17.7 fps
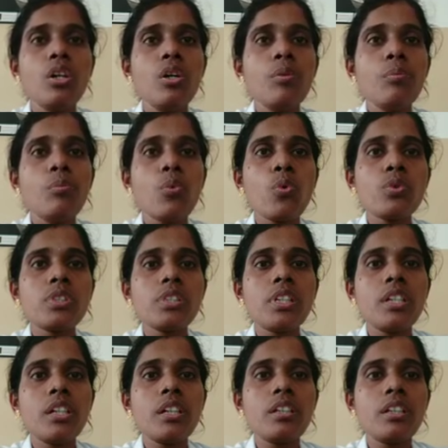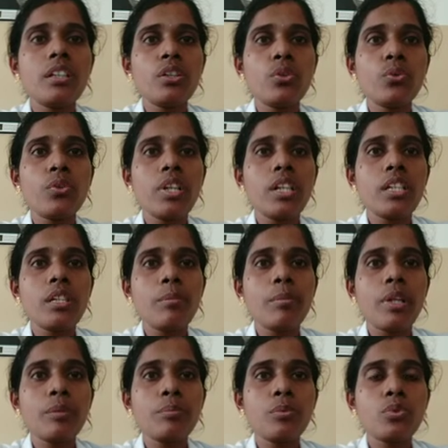mostly the uranium
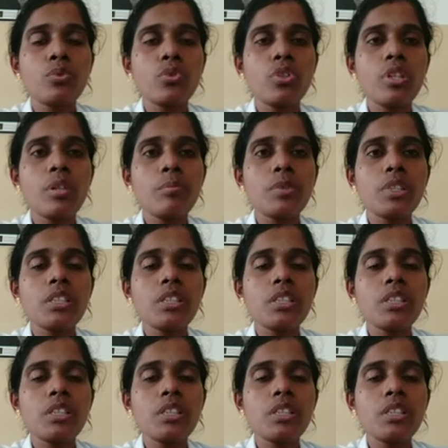and plutonium is